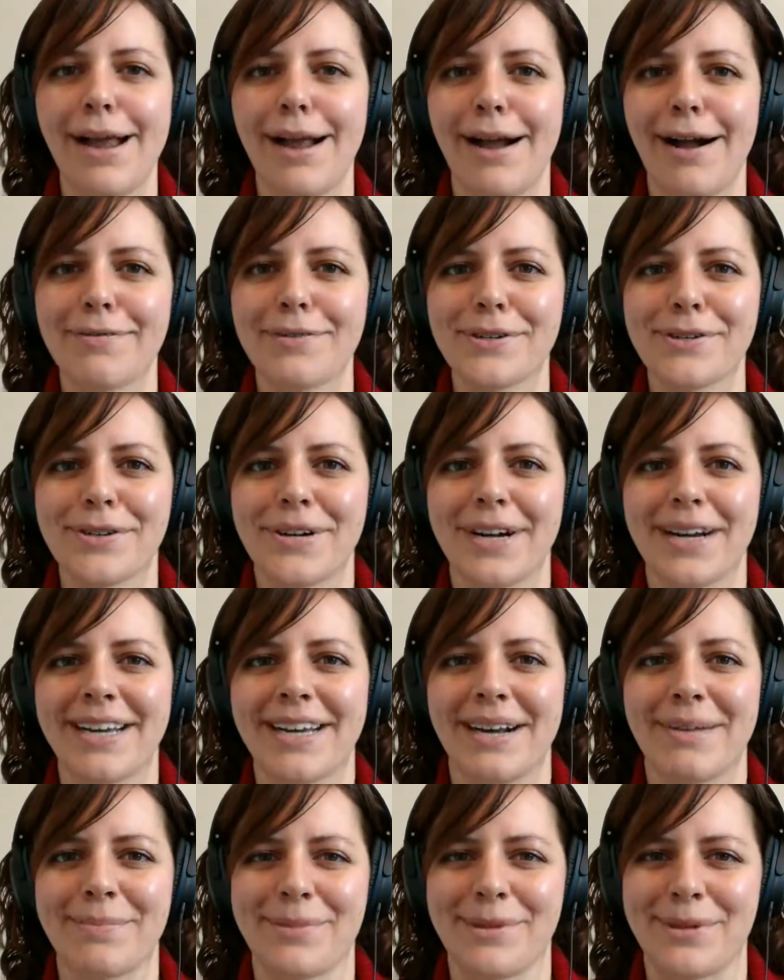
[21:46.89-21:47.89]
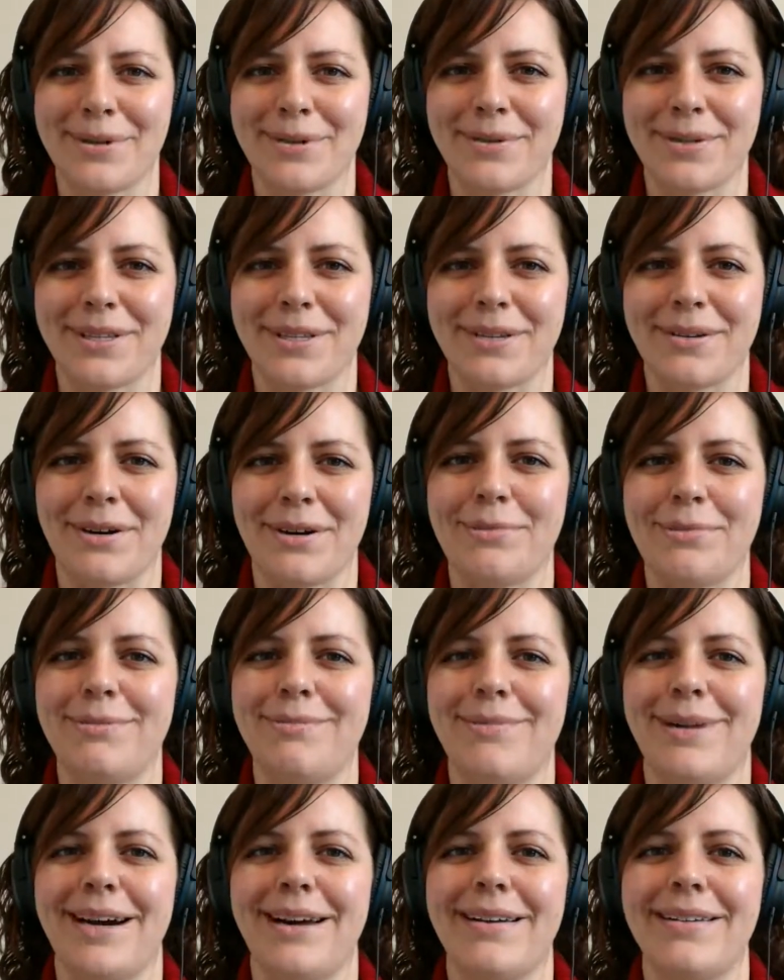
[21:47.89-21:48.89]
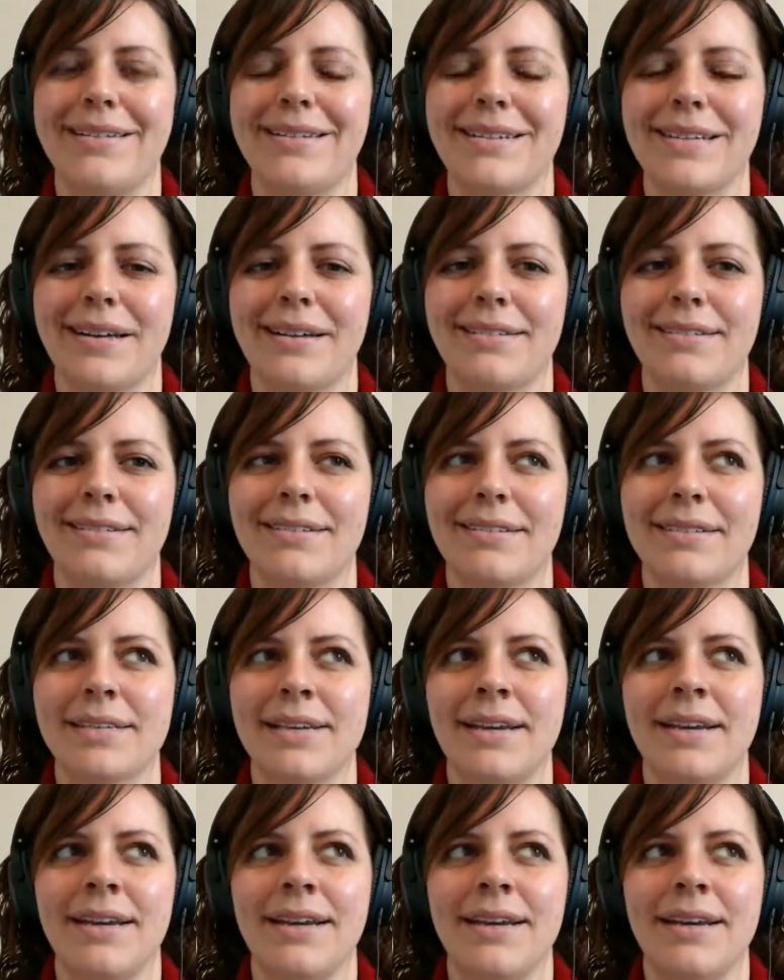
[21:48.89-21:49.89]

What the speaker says: try to come to it with an open mind and